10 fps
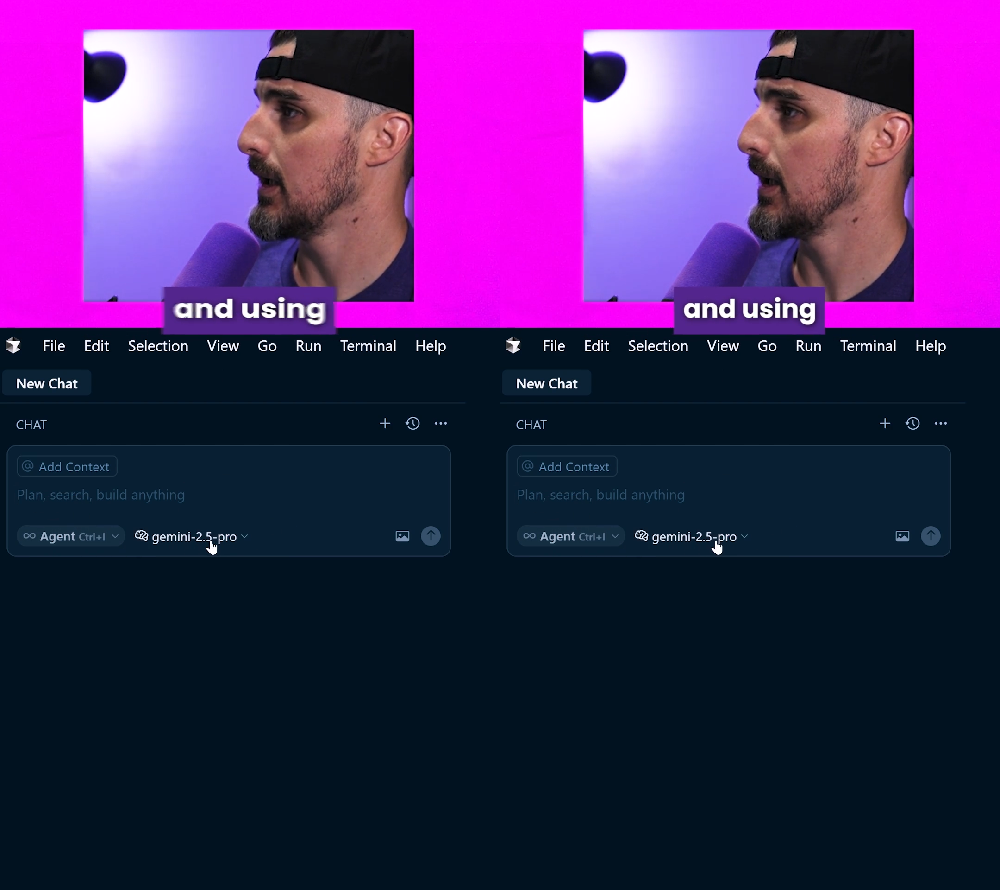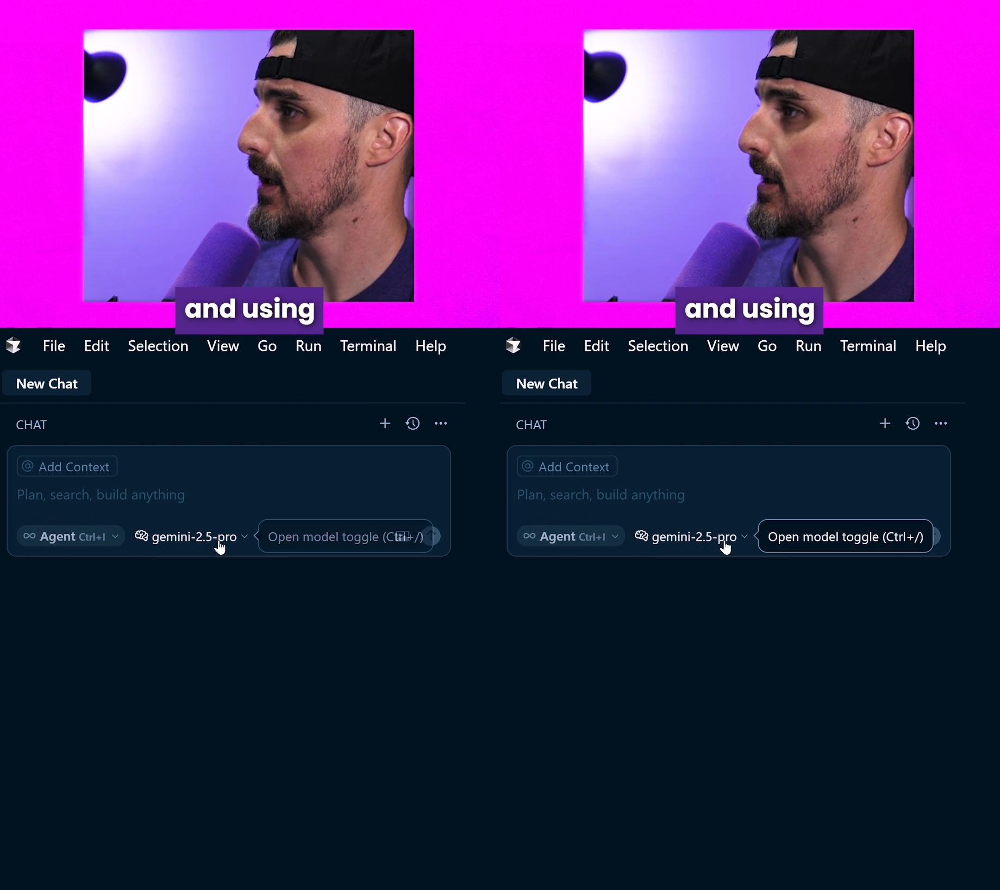
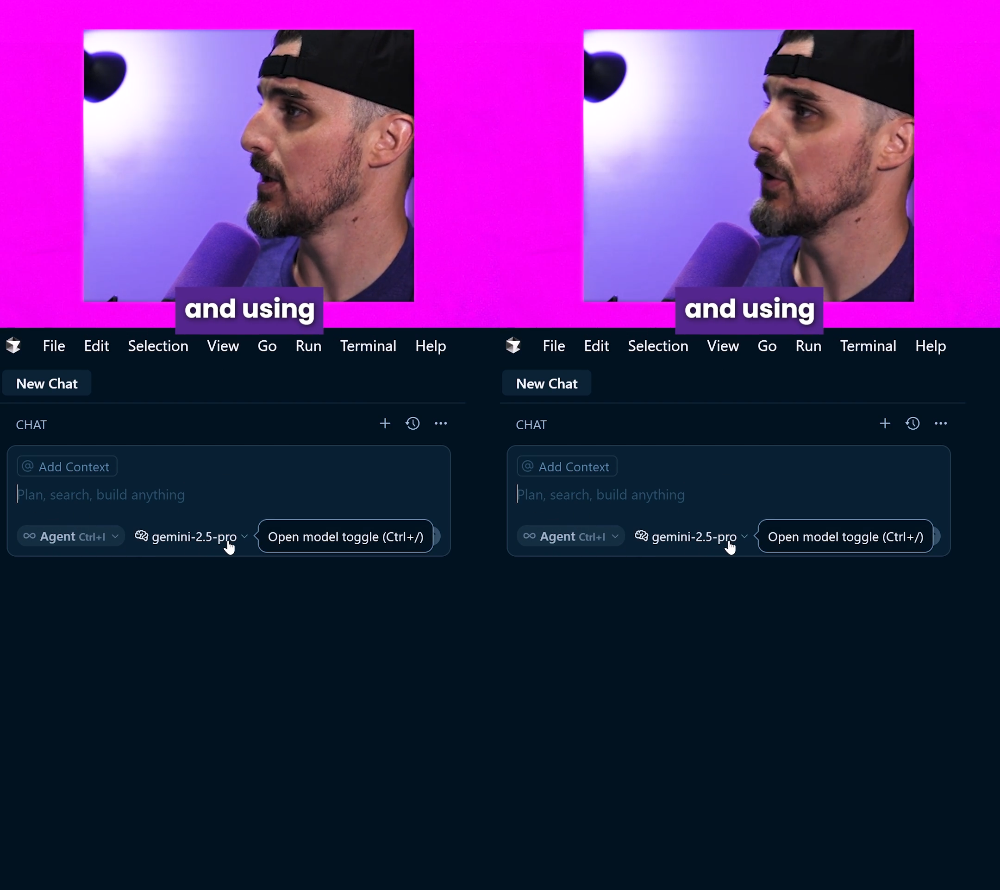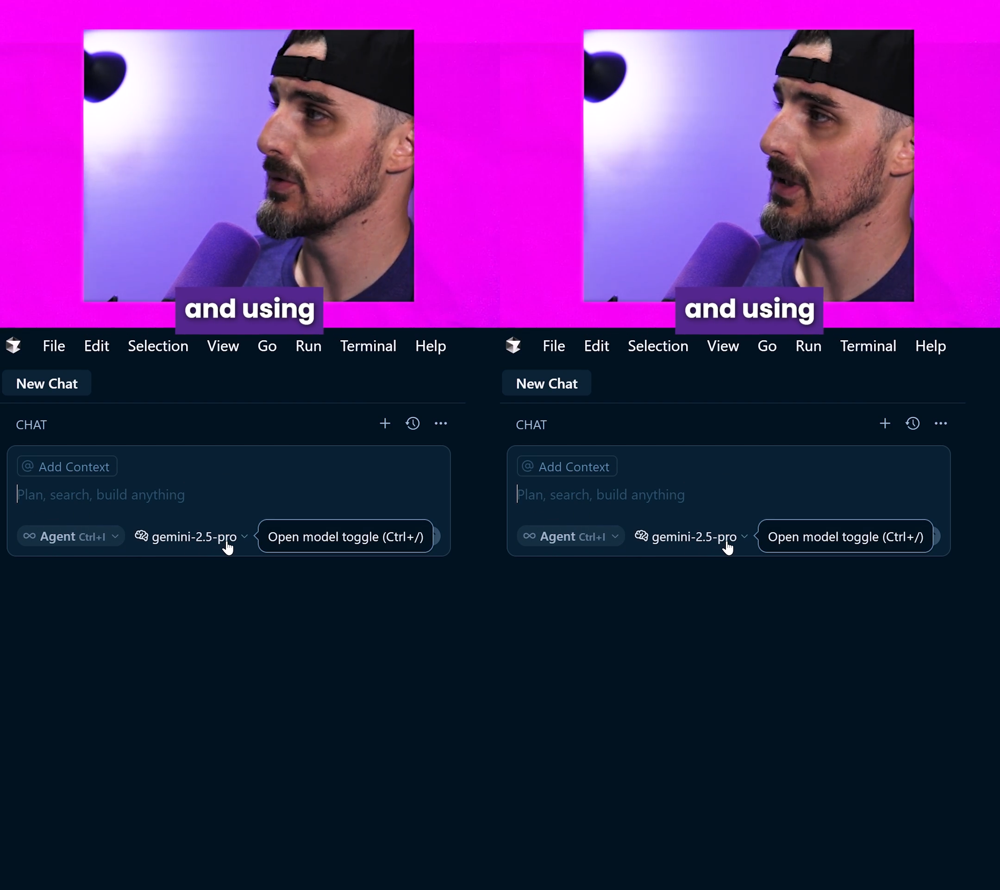and
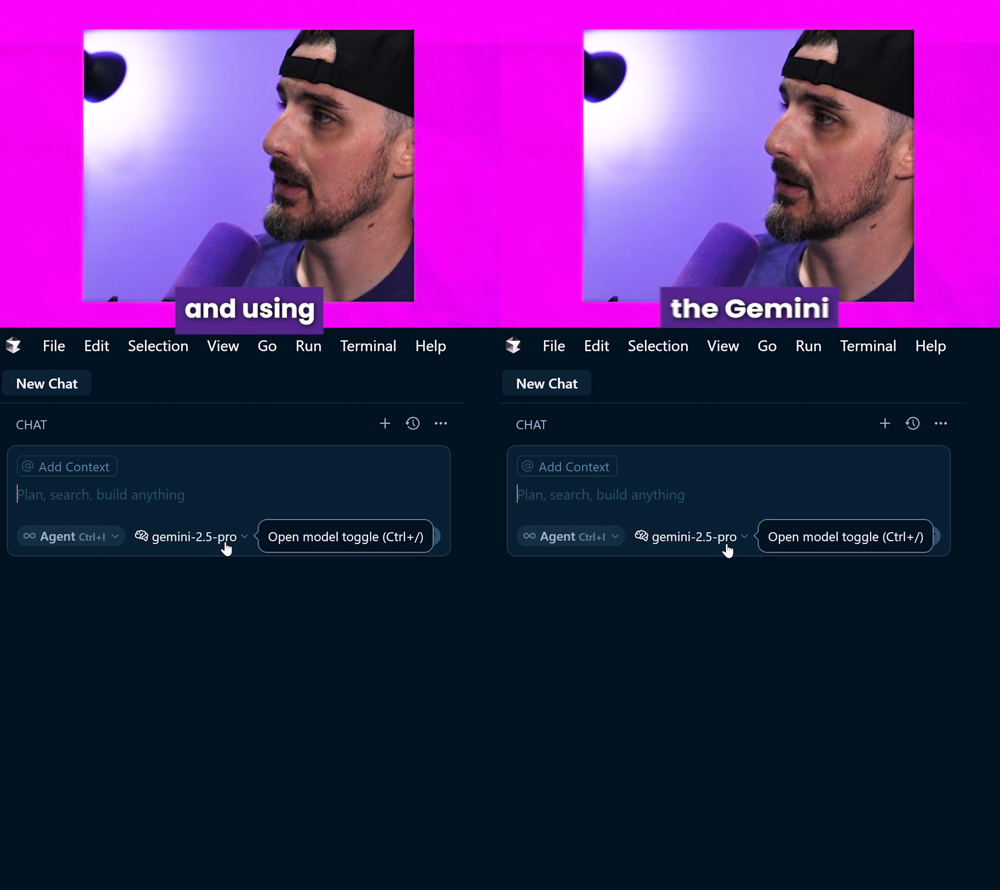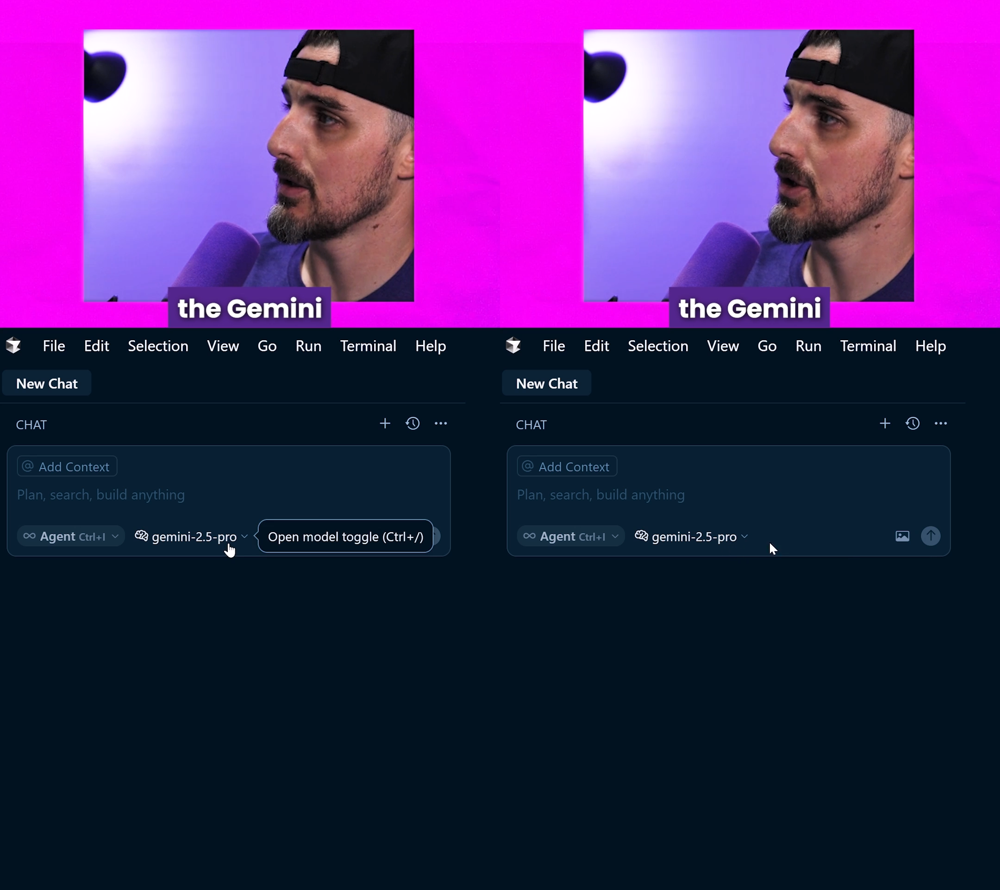
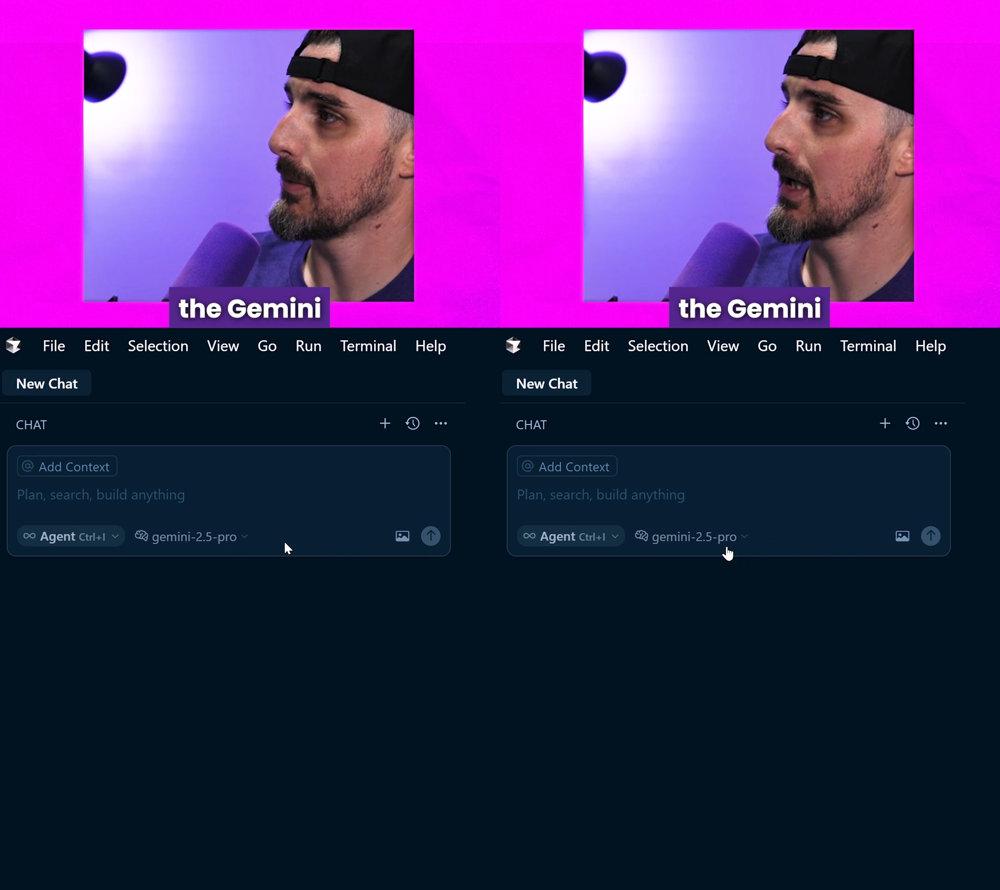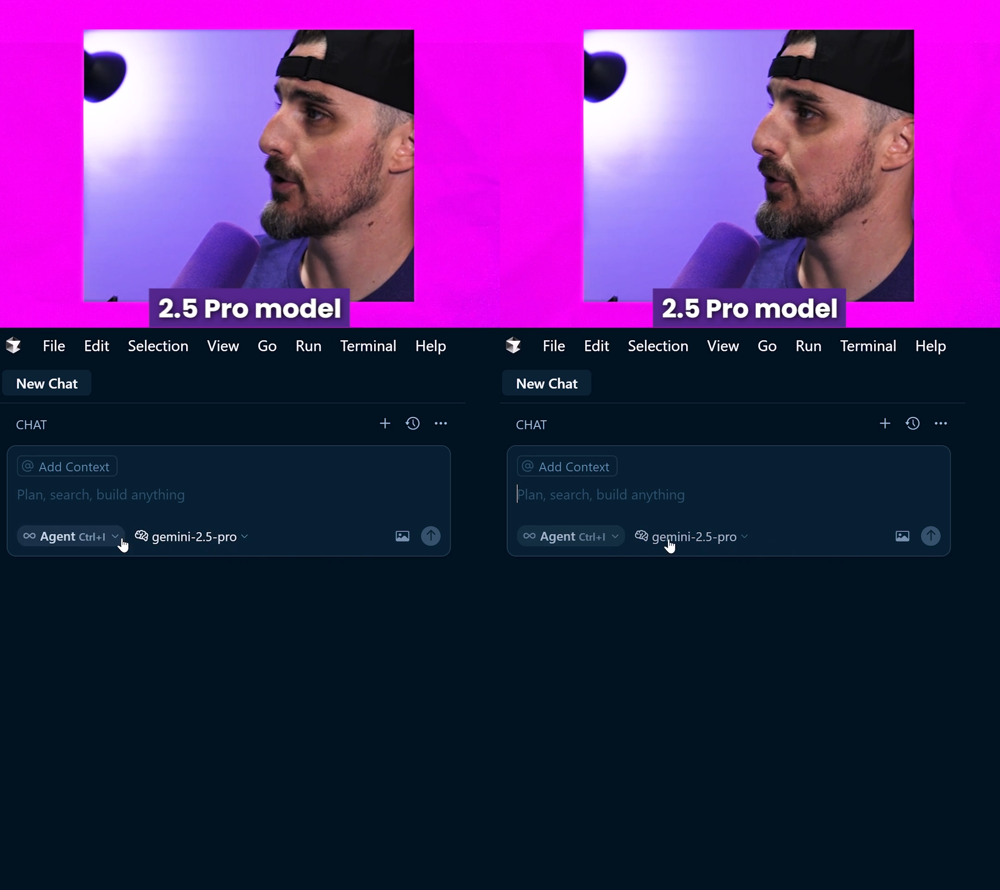using the Gemini